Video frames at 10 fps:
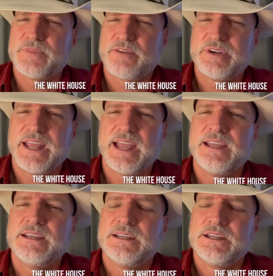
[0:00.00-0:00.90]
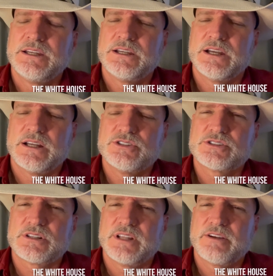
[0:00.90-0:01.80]
every day uh, just
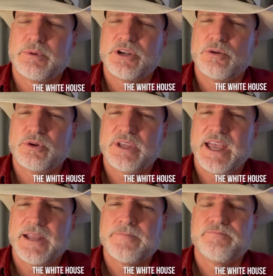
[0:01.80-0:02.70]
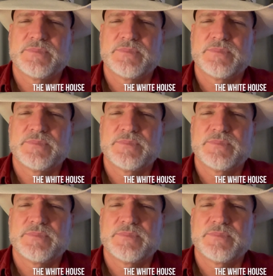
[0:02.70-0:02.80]
to let everybody know I'm okay.